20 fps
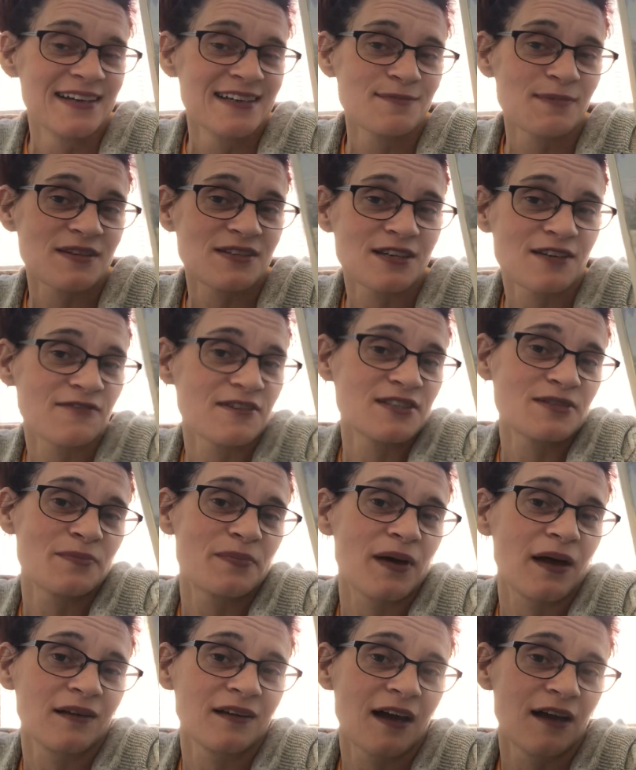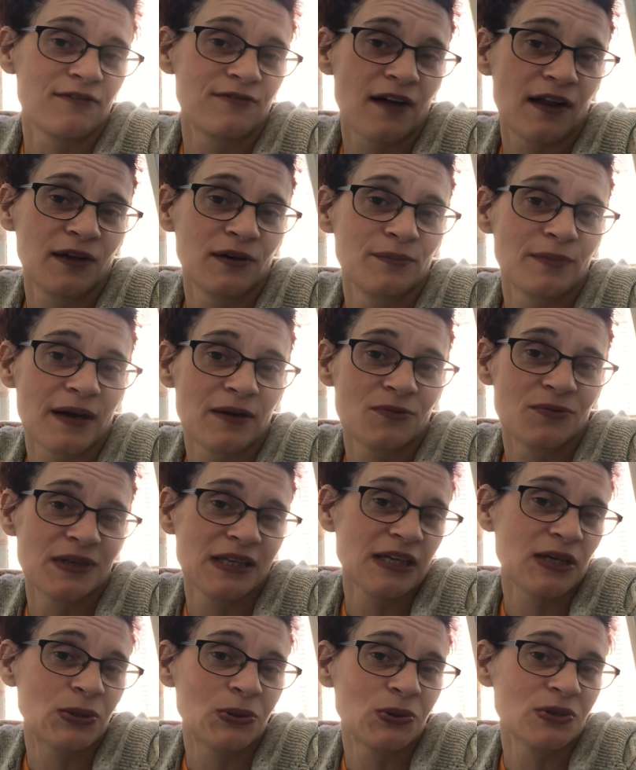Especially if he's a bald guy followed by
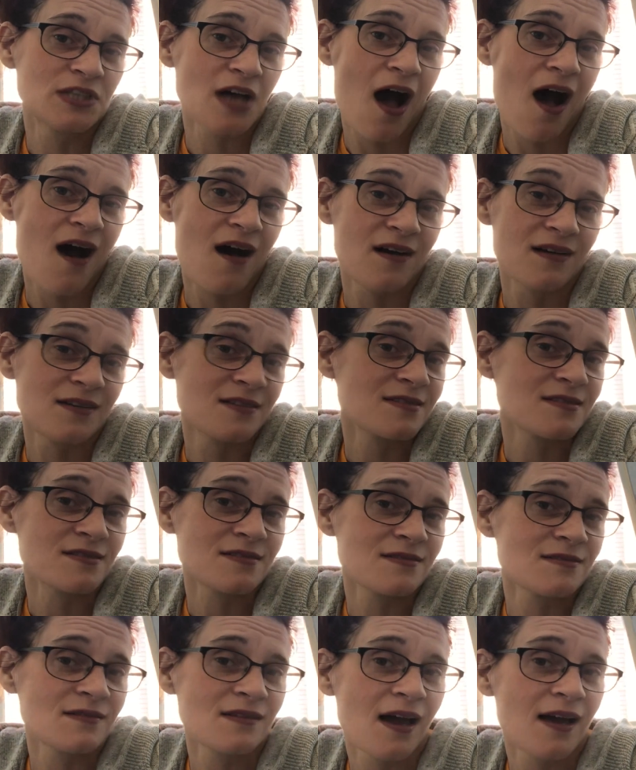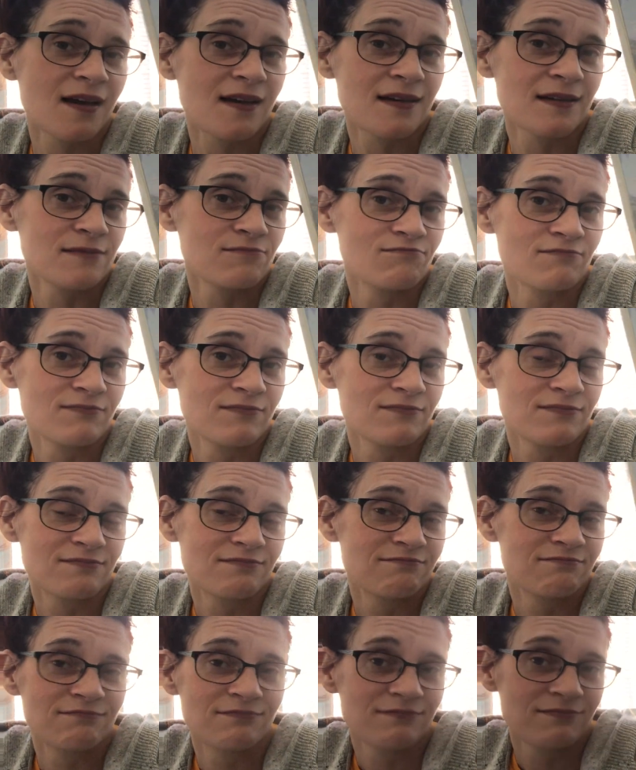really cool dogs. Like,
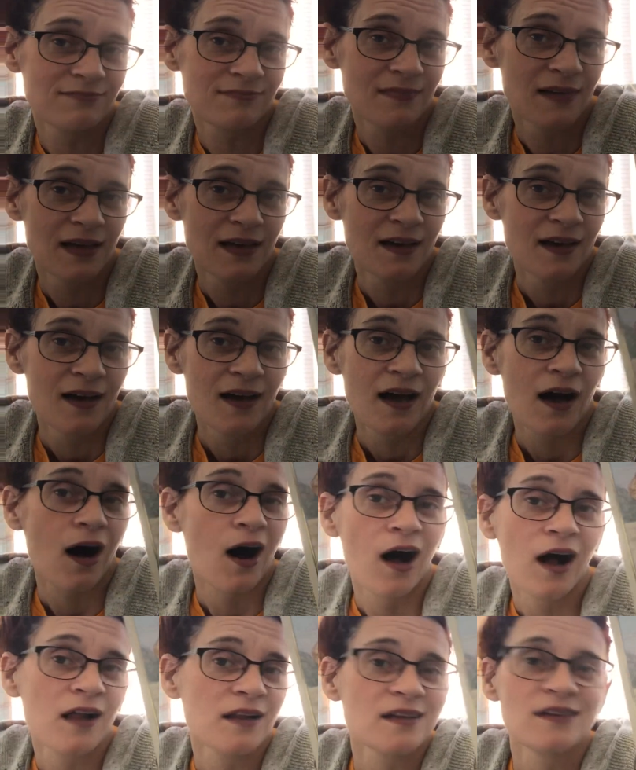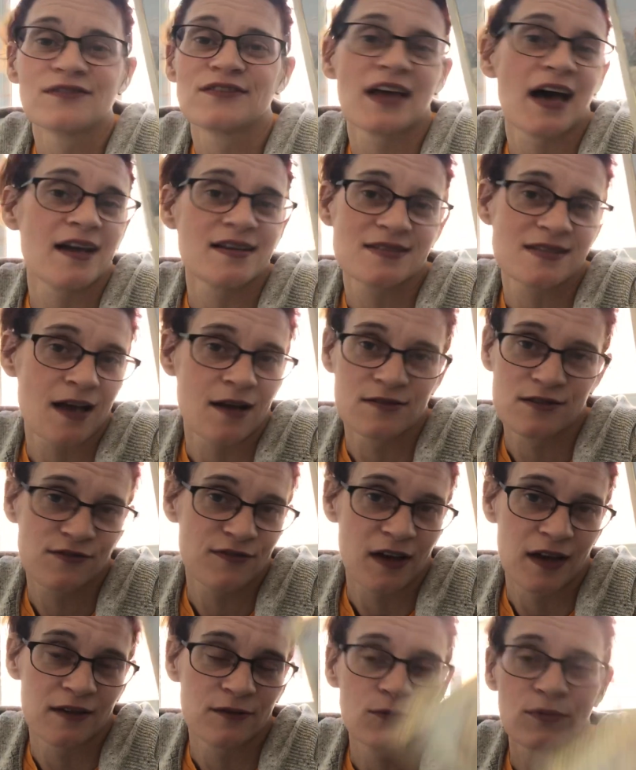all of that sounds
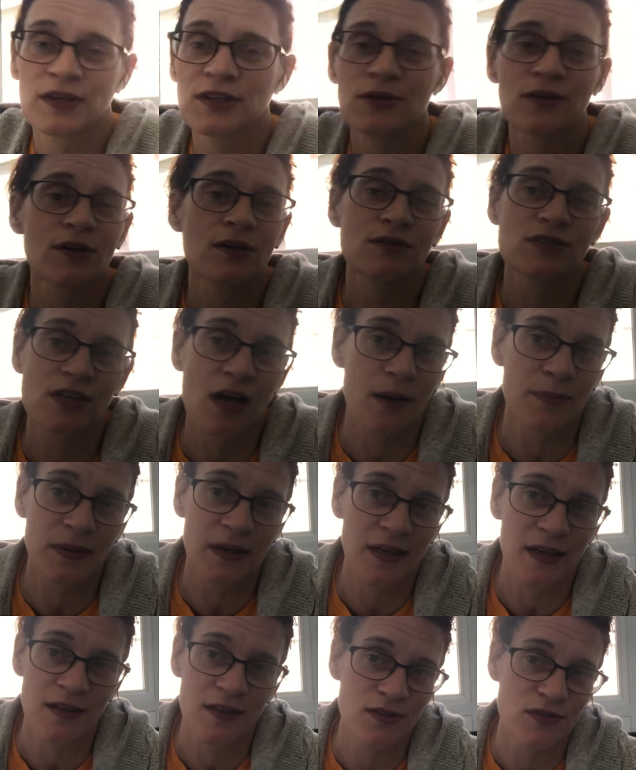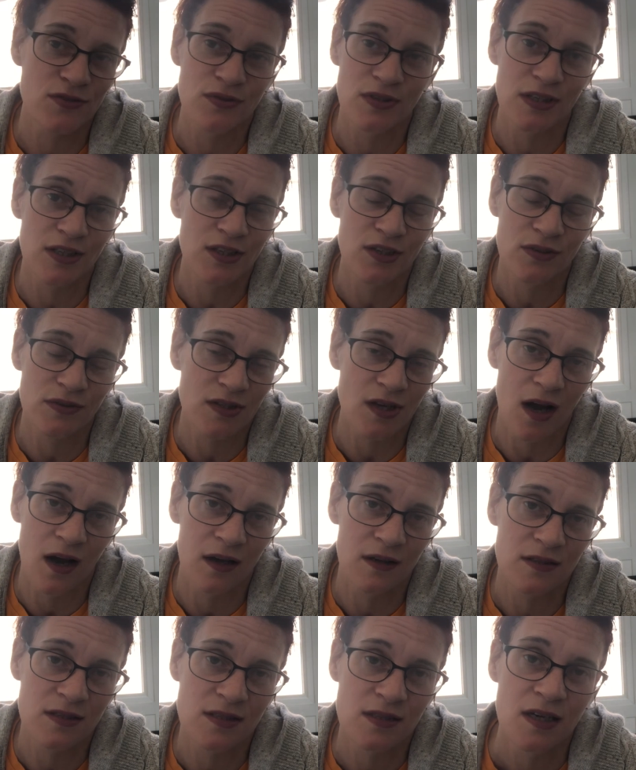fun. When you go shopping and there's really cute
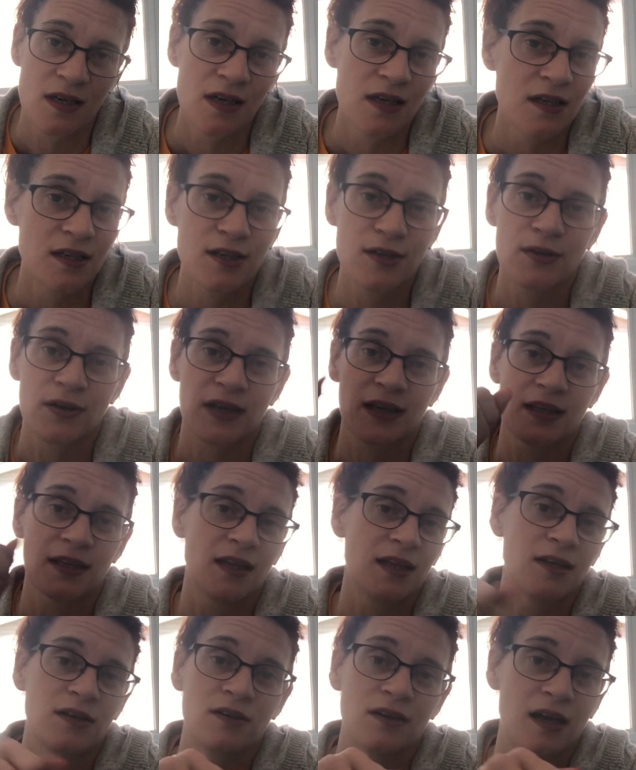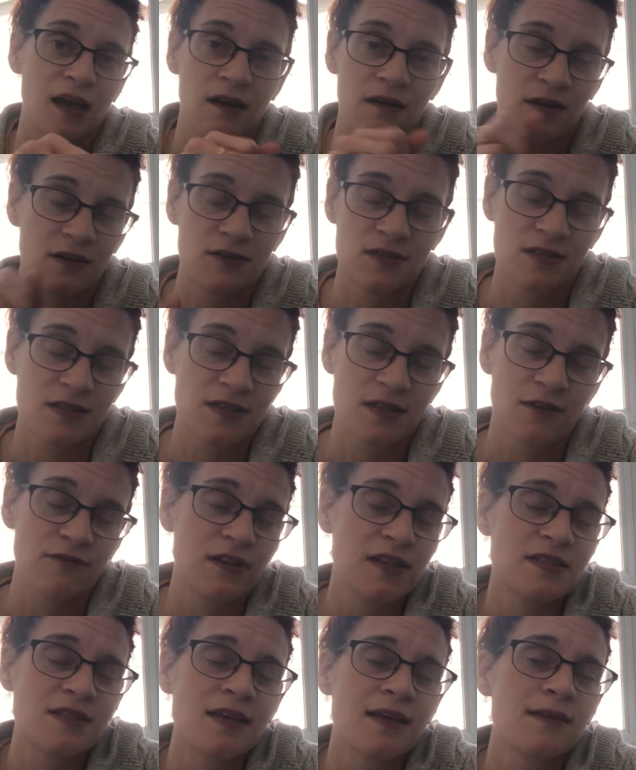dogs, you know, like in the little carriers and stuff,
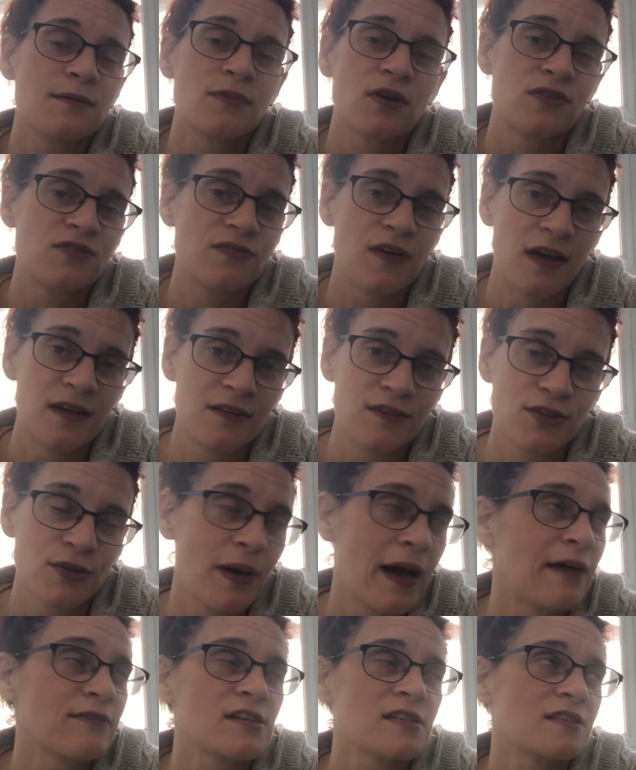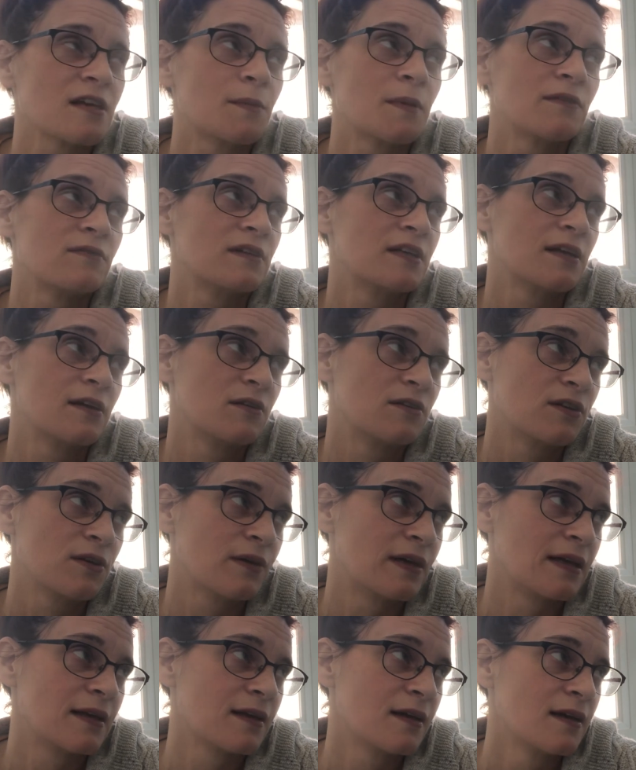isn't that the most fun? You have to stop everything you're
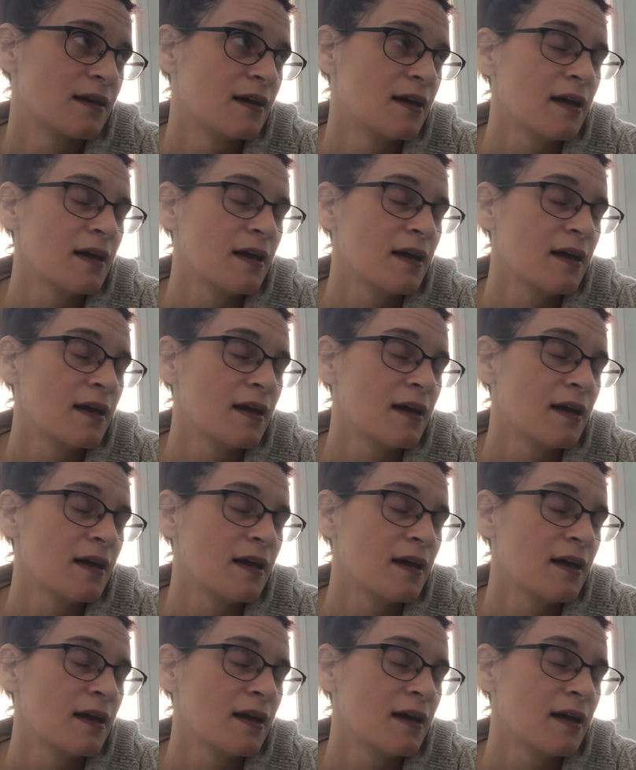doing.